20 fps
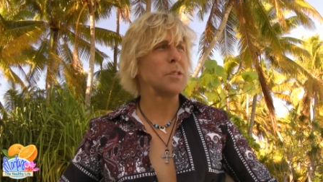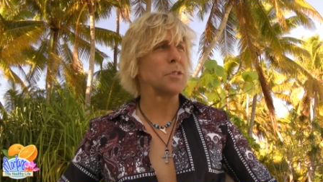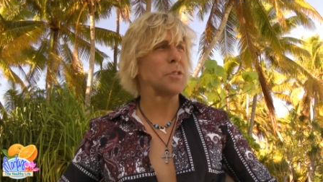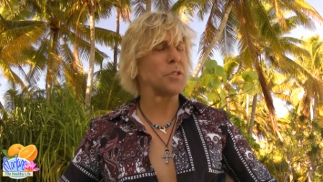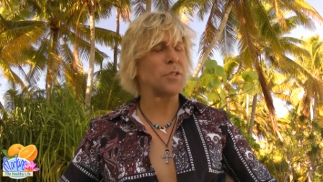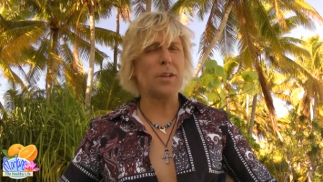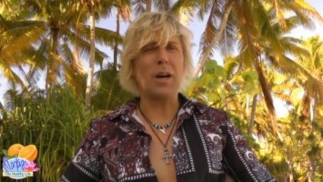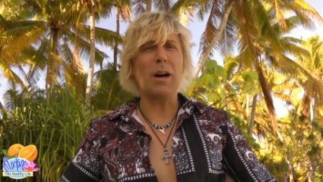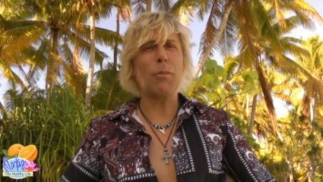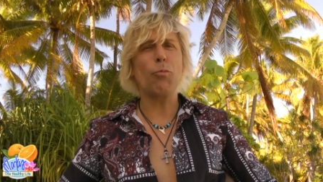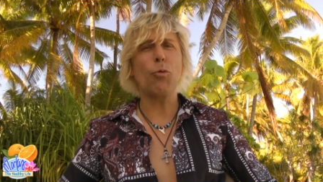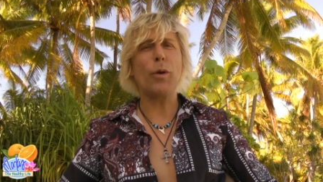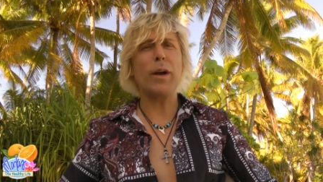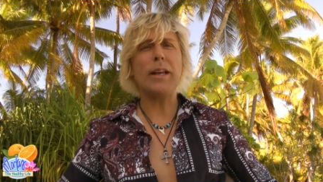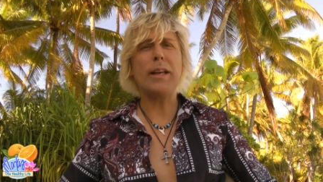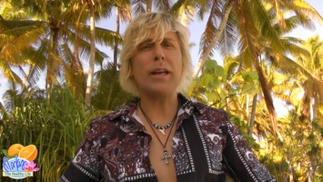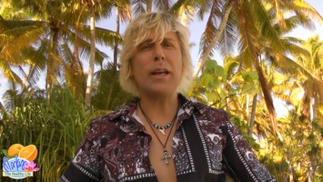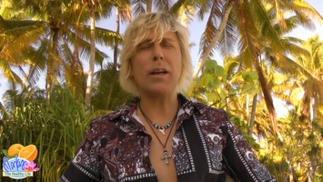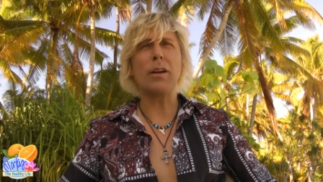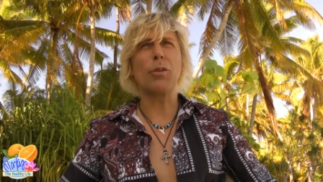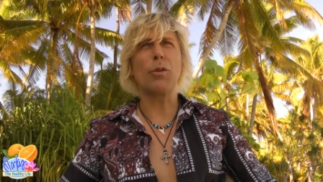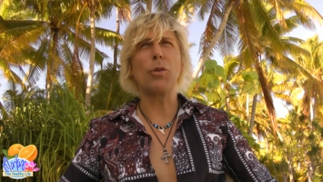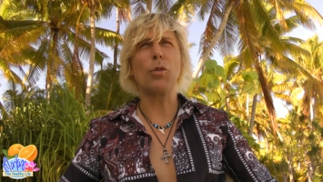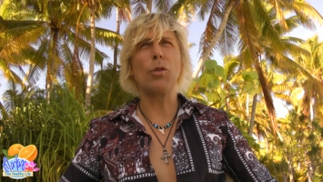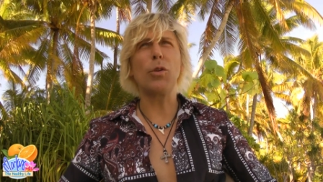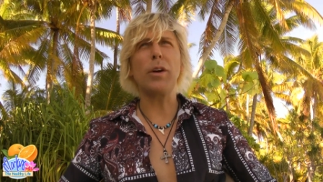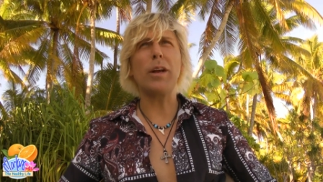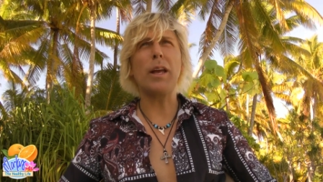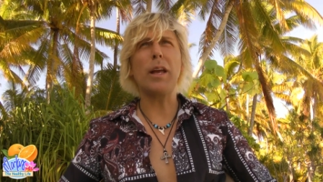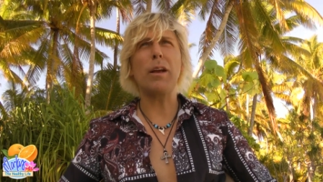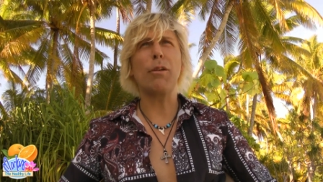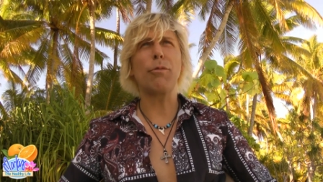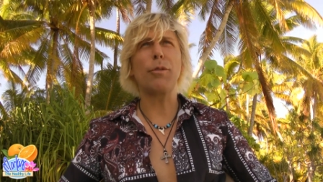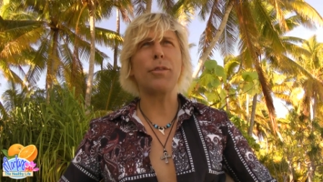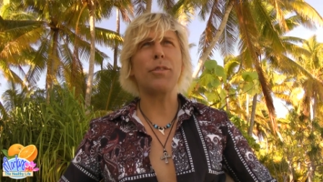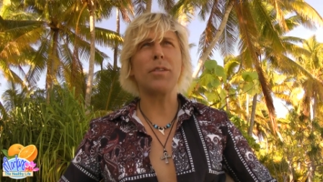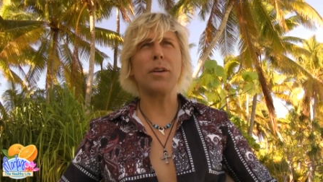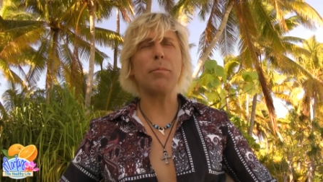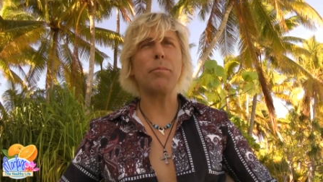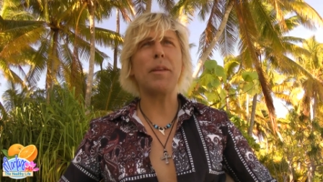stop waiting or looking for
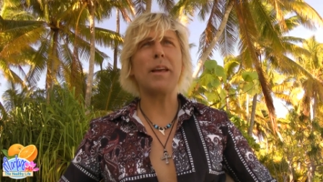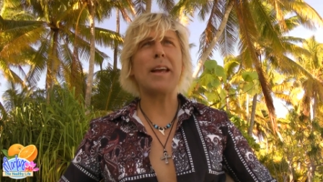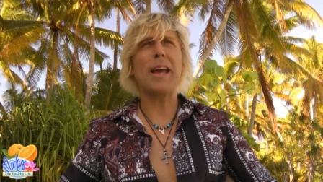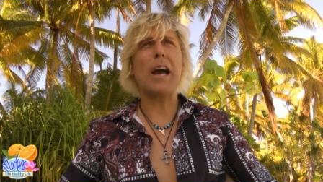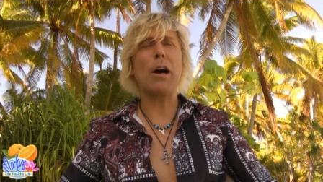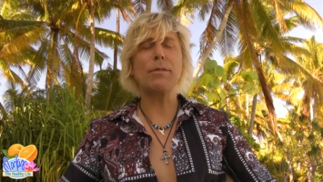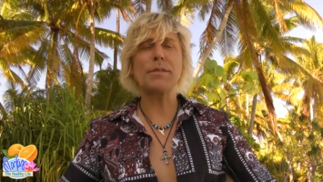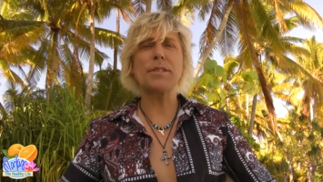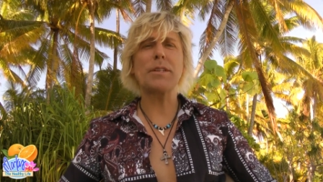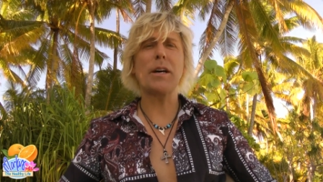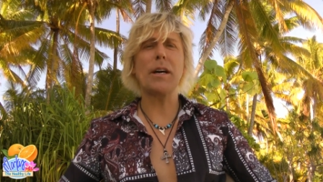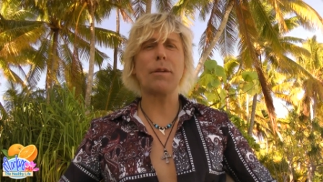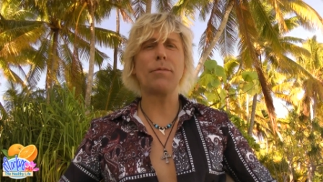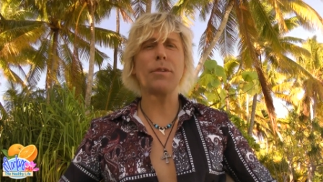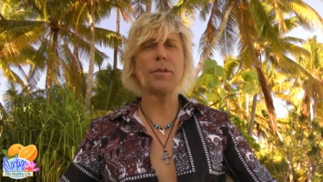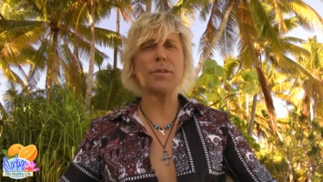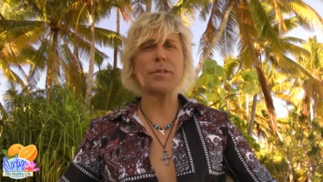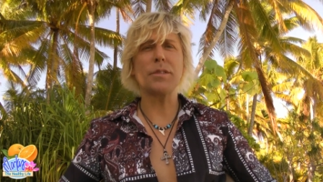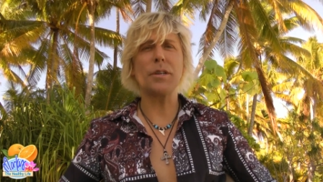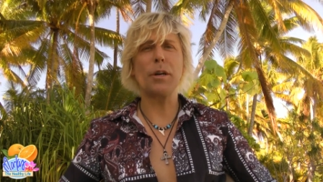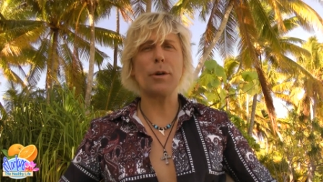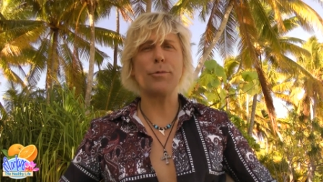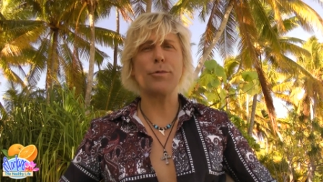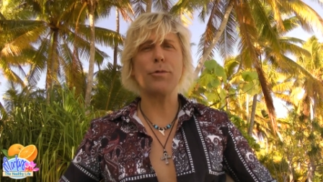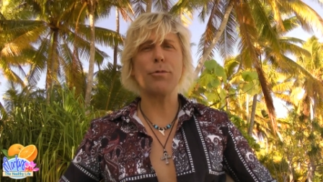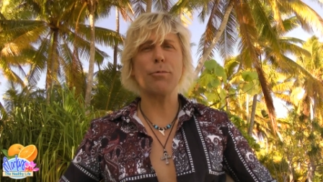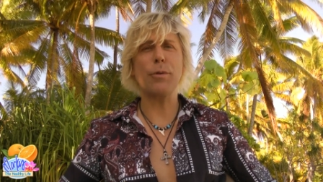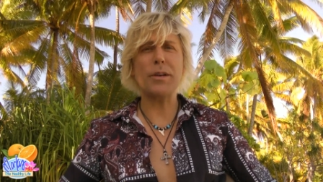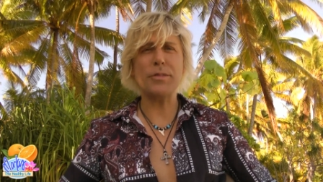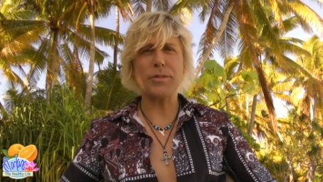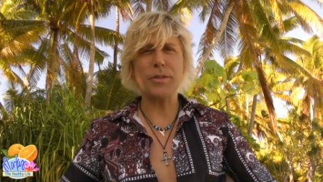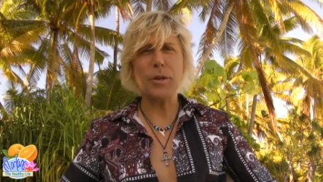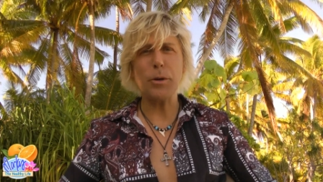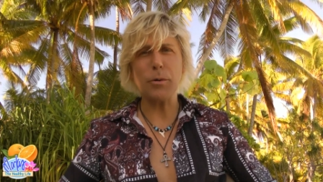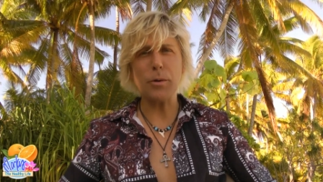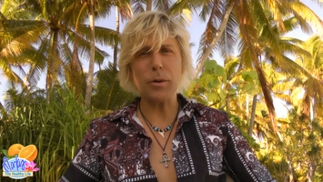something outside of yourself to rescue